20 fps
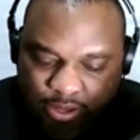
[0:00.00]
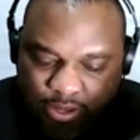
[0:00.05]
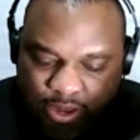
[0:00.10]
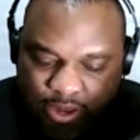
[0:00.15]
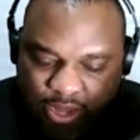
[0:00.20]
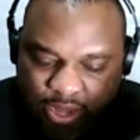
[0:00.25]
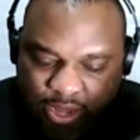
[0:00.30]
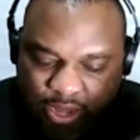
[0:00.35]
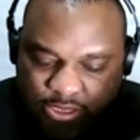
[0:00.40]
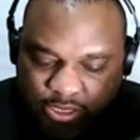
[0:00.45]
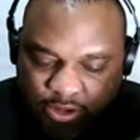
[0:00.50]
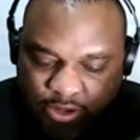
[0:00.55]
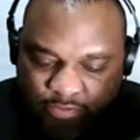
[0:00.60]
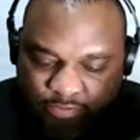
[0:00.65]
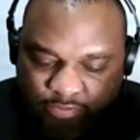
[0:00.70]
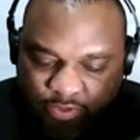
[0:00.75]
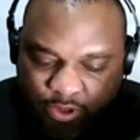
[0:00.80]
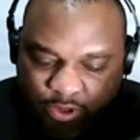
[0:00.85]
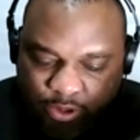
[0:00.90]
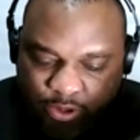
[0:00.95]
not slow
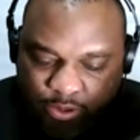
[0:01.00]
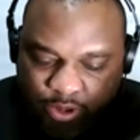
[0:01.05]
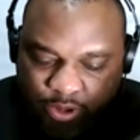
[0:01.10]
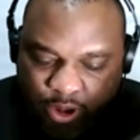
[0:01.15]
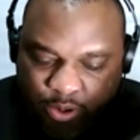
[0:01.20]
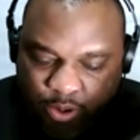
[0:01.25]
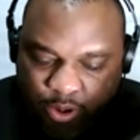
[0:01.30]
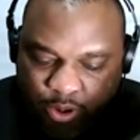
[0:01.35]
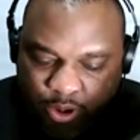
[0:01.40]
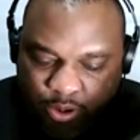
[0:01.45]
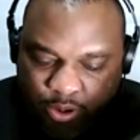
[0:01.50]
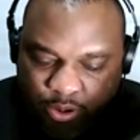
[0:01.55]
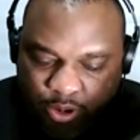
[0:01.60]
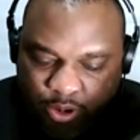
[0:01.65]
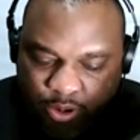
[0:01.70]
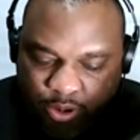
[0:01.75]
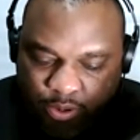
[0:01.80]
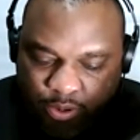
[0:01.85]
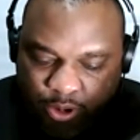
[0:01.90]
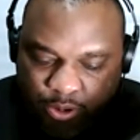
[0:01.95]
flow. Don't go.
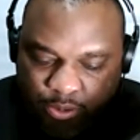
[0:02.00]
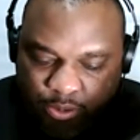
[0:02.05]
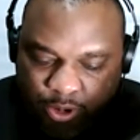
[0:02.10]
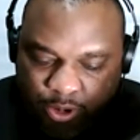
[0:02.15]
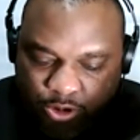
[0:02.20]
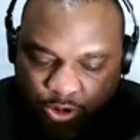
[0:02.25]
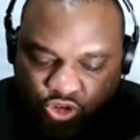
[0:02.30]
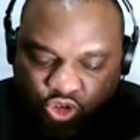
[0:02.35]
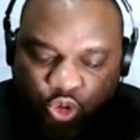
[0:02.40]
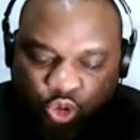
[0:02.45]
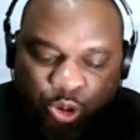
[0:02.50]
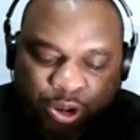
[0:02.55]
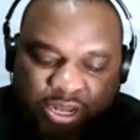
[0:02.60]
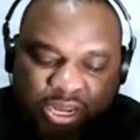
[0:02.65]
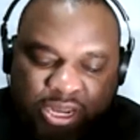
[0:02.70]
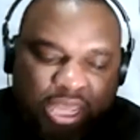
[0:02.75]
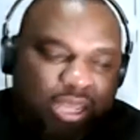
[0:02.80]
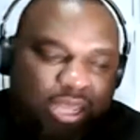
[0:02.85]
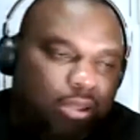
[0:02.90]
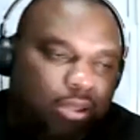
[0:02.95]
No. True
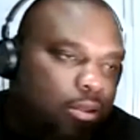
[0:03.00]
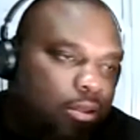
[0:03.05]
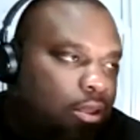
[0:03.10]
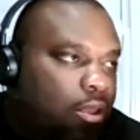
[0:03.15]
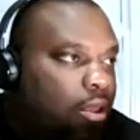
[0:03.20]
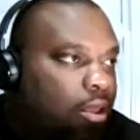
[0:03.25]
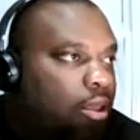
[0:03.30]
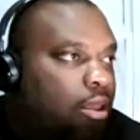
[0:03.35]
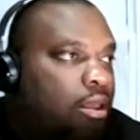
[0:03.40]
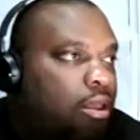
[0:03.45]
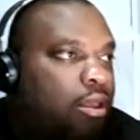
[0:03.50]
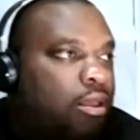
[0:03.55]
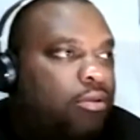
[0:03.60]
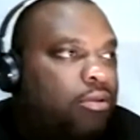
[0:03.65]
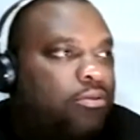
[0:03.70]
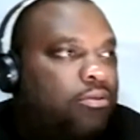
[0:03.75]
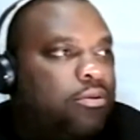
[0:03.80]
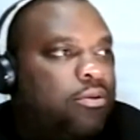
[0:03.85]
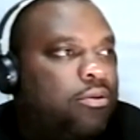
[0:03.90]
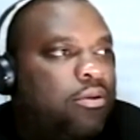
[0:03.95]
indeed.
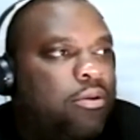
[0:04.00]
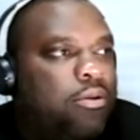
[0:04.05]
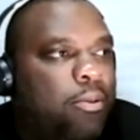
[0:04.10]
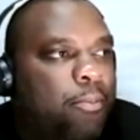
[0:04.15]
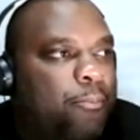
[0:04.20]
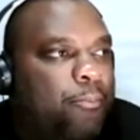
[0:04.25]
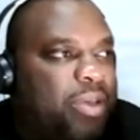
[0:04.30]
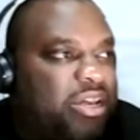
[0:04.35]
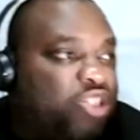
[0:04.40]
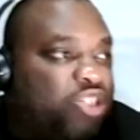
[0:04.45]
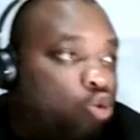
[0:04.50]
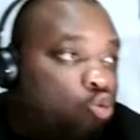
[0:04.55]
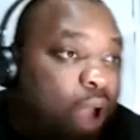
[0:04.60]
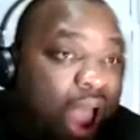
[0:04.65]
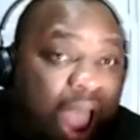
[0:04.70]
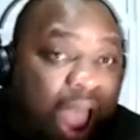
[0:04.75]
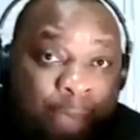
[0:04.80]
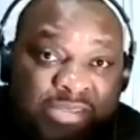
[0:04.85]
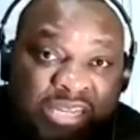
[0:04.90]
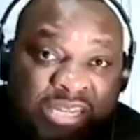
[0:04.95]
Busta
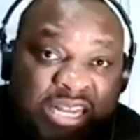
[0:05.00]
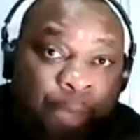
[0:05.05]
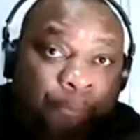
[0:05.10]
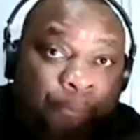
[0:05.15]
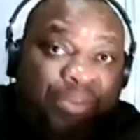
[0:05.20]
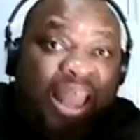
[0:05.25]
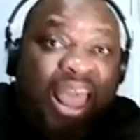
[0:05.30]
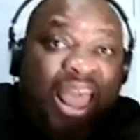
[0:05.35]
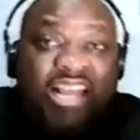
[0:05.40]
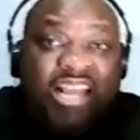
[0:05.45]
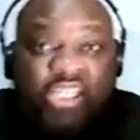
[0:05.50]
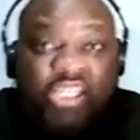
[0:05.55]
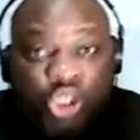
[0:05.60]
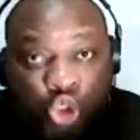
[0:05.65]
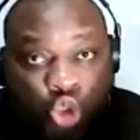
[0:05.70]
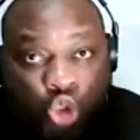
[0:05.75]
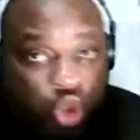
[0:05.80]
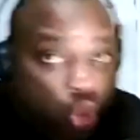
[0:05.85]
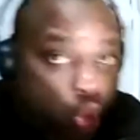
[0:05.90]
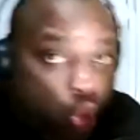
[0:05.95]
Rhymes in the place.
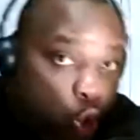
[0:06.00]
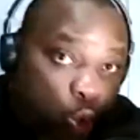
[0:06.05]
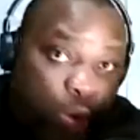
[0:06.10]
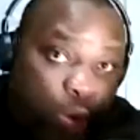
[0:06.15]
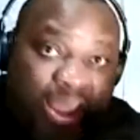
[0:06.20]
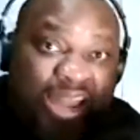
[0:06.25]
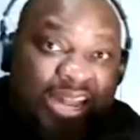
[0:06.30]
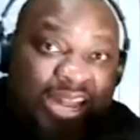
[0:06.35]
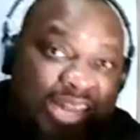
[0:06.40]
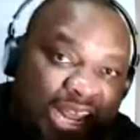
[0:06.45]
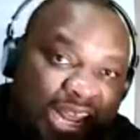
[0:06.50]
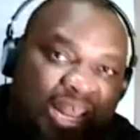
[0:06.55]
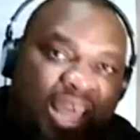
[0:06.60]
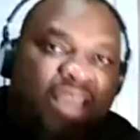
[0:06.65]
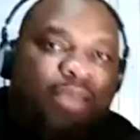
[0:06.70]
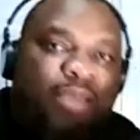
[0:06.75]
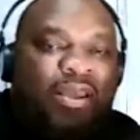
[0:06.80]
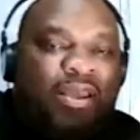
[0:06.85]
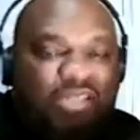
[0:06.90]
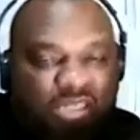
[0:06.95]
True indeed. Like he
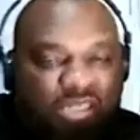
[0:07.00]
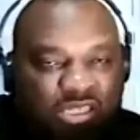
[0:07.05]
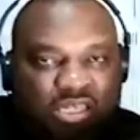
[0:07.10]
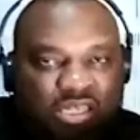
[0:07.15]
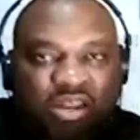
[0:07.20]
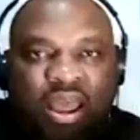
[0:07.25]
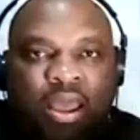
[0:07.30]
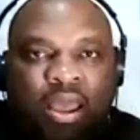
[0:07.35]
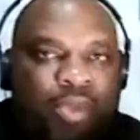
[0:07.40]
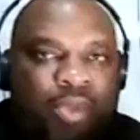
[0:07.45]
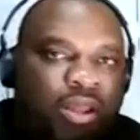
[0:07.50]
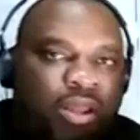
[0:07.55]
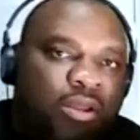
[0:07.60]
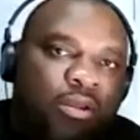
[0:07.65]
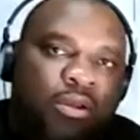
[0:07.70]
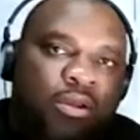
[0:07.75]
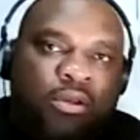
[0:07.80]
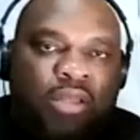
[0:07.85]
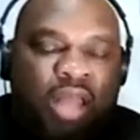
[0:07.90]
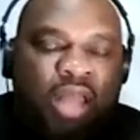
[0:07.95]
basically took that and made it a
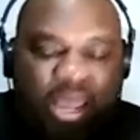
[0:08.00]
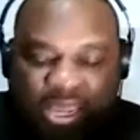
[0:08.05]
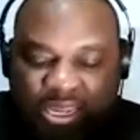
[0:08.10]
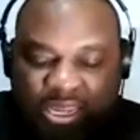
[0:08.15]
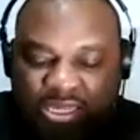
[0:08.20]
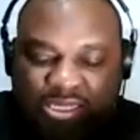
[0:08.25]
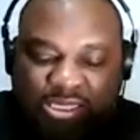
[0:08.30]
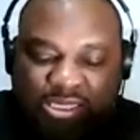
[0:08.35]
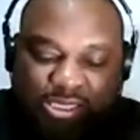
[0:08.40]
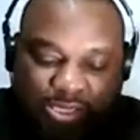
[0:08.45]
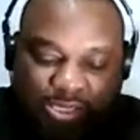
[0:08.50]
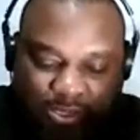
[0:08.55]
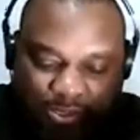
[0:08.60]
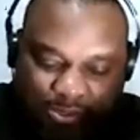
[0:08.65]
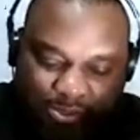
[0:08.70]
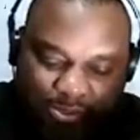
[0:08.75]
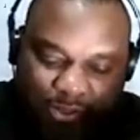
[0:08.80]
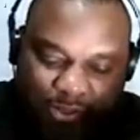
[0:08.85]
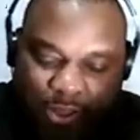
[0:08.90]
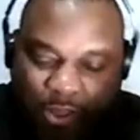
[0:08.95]
hook. Like he just took
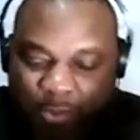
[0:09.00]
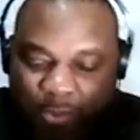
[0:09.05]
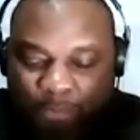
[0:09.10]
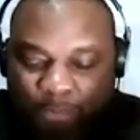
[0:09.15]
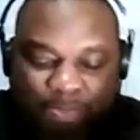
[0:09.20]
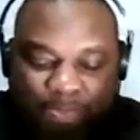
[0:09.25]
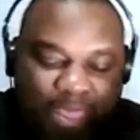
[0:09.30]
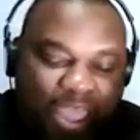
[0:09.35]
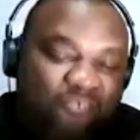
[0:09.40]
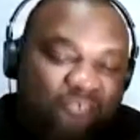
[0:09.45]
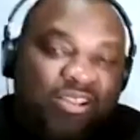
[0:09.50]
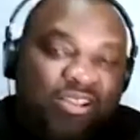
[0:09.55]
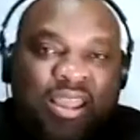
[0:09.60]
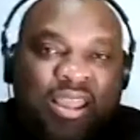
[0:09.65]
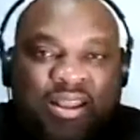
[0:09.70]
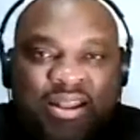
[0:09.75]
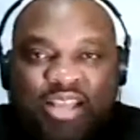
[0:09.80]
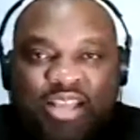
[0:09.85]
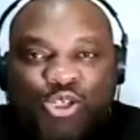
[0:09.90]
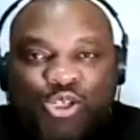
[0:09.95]
everything
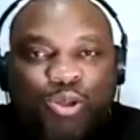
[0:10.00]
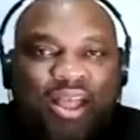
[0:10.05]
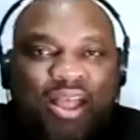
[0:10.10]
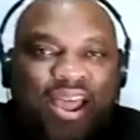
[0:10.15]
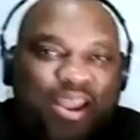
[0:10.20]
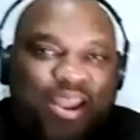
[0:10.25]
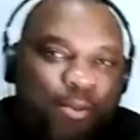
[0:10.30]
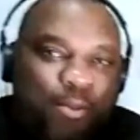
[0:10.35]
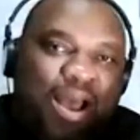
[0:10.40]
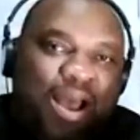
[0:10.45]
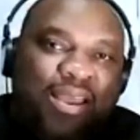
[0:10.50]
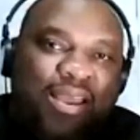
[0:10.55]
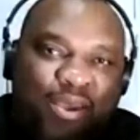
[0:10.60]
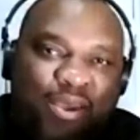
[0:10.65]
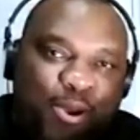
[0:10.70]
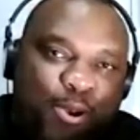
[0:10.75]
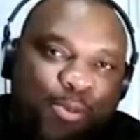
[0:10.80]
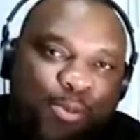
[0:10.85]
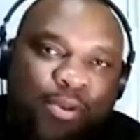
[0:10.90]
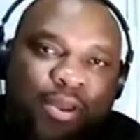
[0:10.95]
that you like about
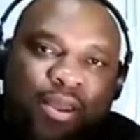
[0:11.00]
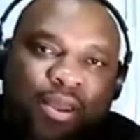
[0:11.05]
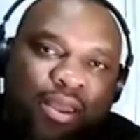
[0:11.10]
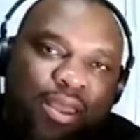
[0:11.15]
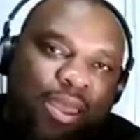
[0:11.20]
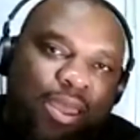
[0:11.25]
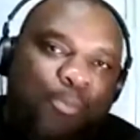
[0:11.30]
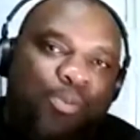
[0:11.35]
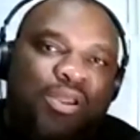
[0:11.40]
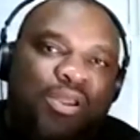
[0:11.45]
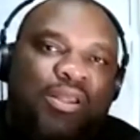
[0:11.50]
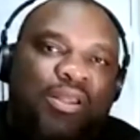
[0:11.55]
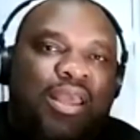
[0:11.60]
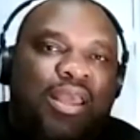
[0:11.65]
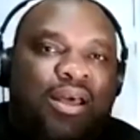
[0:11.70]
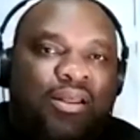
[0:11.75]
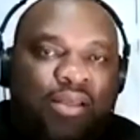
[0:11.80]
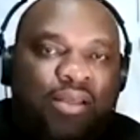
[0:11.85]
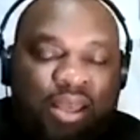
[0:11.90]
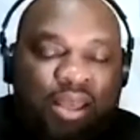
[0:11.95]
him and put it
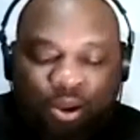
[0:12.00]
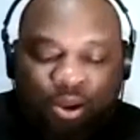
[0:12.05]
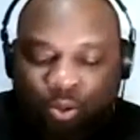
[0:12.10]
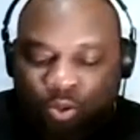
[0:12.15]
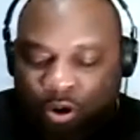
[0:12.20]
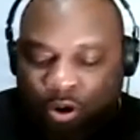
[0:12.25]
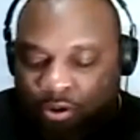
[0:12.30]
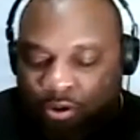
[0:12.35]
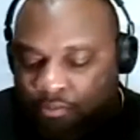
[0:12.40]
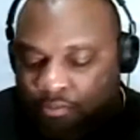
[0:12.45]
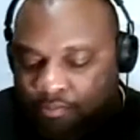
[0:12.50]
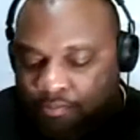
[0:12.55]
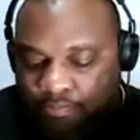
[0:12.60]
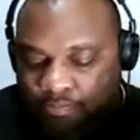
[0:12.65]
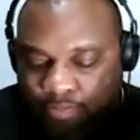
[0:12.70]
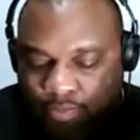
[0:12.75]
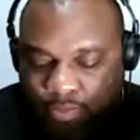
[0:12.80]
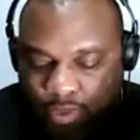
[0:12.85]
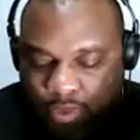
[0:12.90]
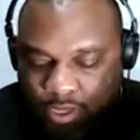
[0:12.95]
together, and it worked.
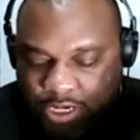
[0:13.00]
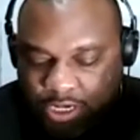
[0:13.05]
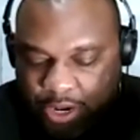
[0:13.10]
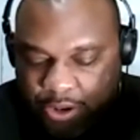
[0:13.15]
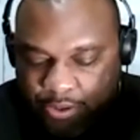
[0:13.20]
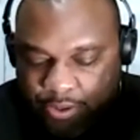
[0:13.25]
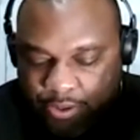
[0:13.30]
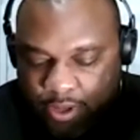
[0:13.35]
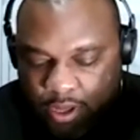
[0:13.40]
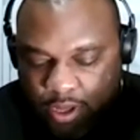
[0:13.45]
So,